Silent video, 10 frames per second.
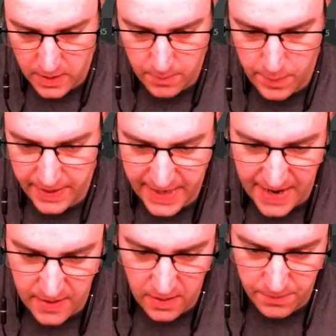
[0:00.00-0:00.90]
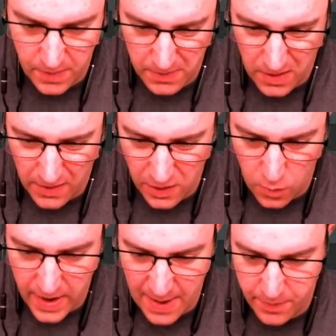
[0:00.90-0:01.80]
But again, I'm kind of
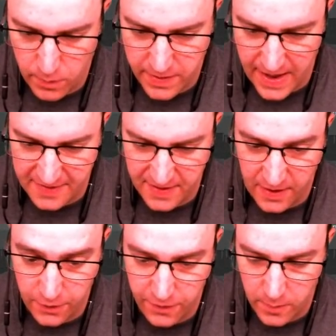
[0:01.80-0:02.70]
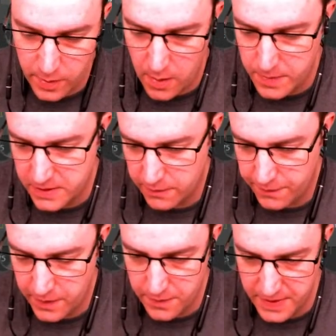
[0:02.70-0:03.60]
quite happy with it, and throw a light on the
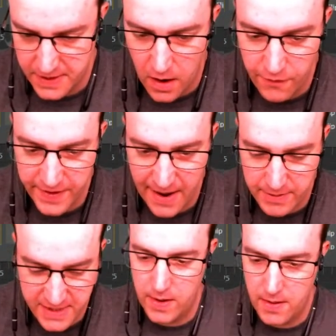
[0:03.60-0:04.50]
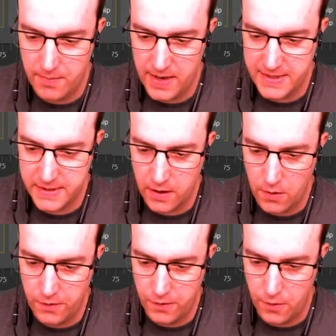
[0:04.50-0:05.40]
inside as well. So let's
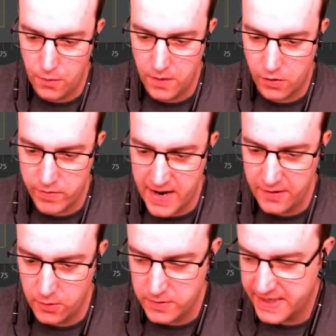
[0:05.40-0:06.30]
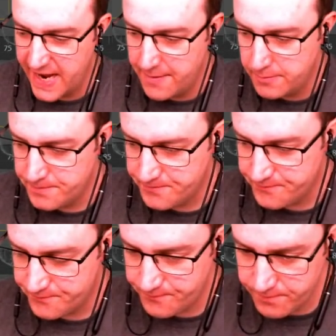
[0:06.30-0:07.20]
go to the create tools again.
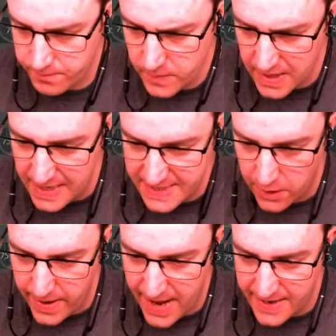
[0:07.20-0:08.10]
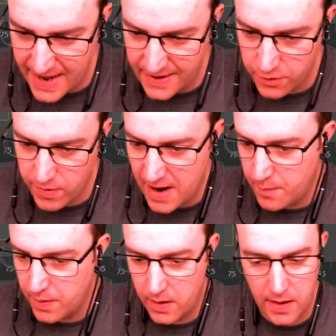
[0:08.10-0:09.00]
Let's go ahead and
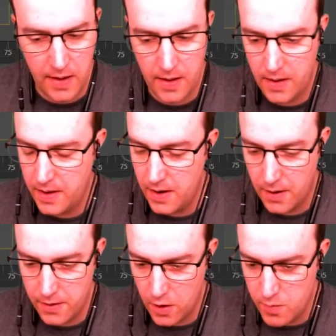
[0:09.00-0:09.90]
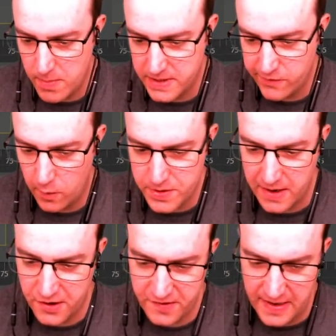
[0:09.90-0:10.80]
grab a, I don't know, primitive
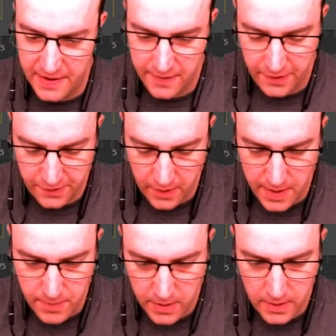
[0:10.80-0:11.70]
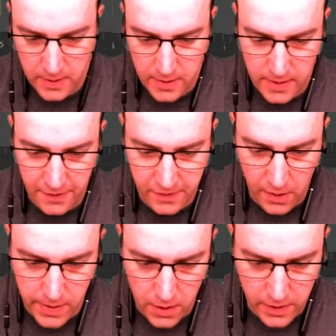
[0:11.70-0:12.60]
object cylinder this time. Let's
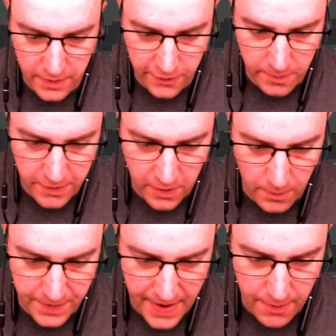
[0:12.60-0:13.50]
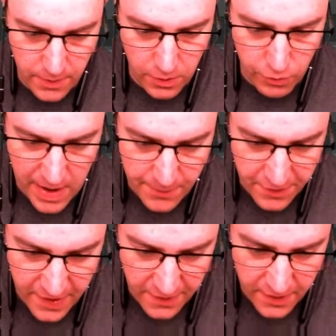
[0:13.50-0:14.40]
go and look at this from the top down, grab
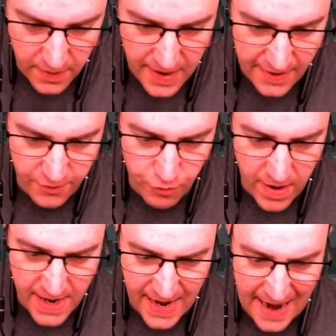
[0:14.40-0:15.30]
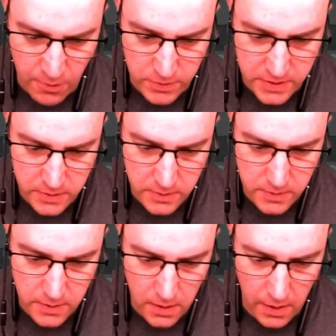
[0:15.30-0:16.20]
the center and drag out
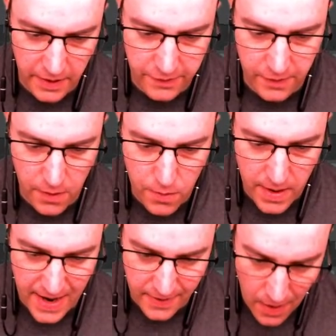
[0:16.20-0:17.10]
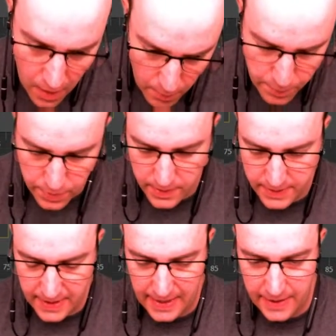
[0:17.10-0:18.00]
like so, and up
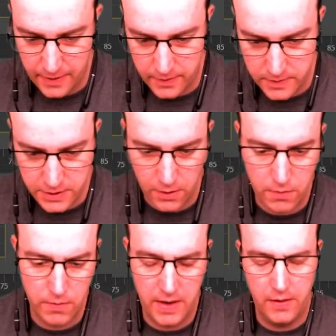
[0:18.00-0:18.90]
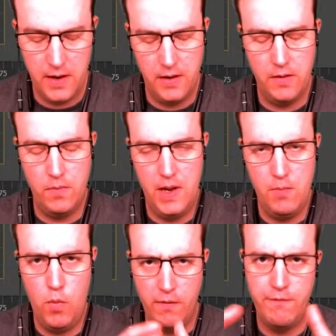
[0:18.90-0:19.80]
and click. So in
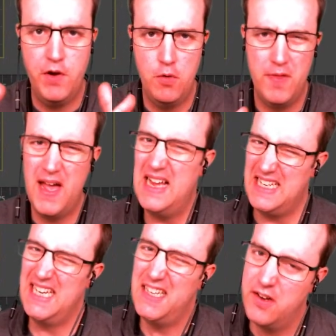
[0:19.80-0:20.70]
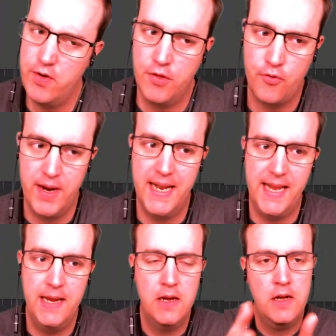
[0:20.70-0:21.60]
one view there is easier in
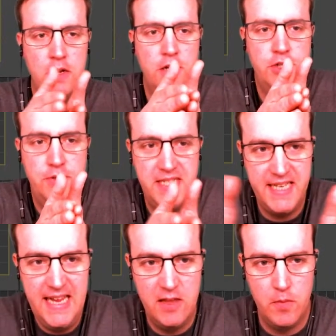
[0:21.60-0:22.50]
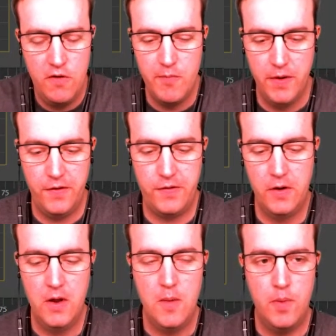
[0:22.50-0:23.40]
3D because you see the
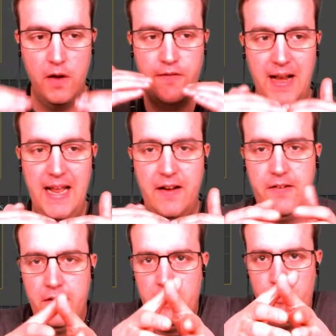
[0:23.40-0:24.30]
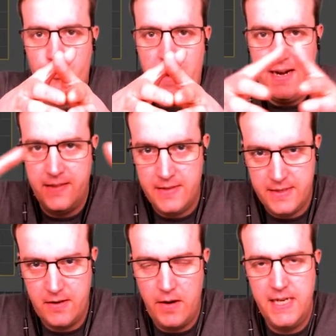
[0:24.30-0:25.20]
movements, but I've clicked, dragged the
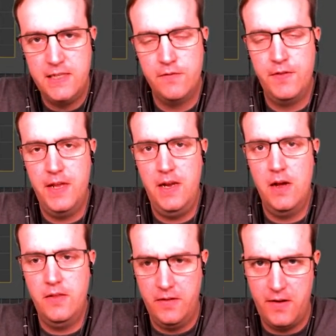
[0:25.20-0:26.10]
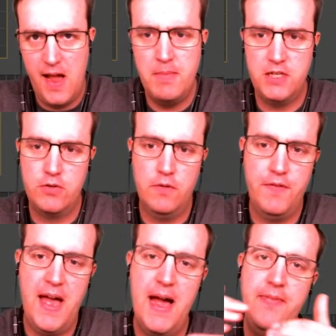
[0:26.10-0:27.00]
size of the diameter
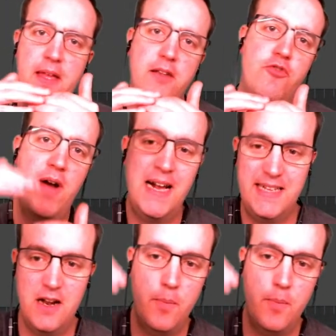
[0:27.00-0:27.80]
of that, and then dragged